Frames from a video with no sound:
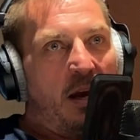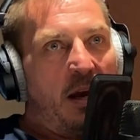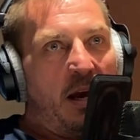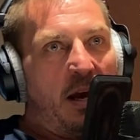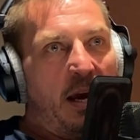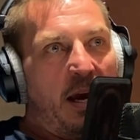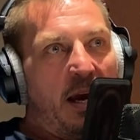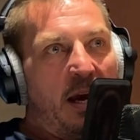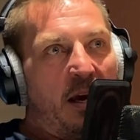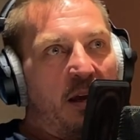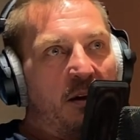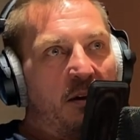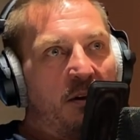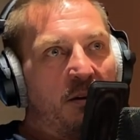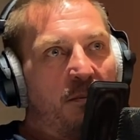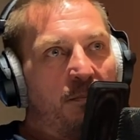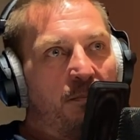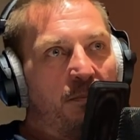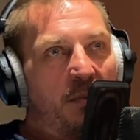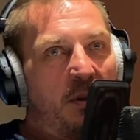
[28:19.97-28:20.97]

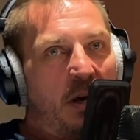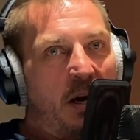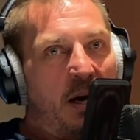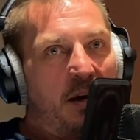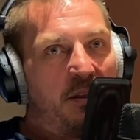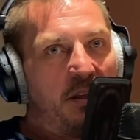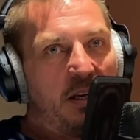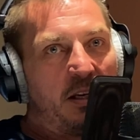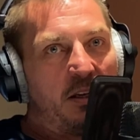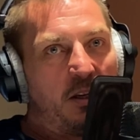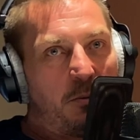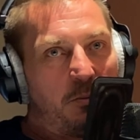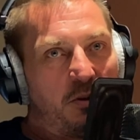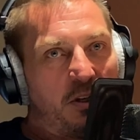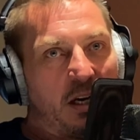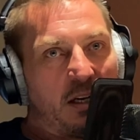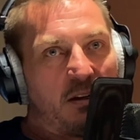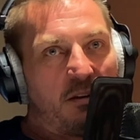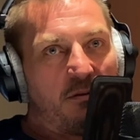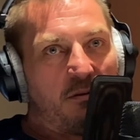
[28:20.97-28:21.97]
And I think the
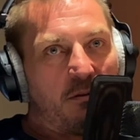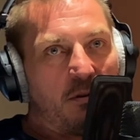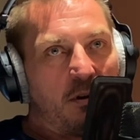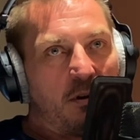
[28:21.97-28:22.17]
objective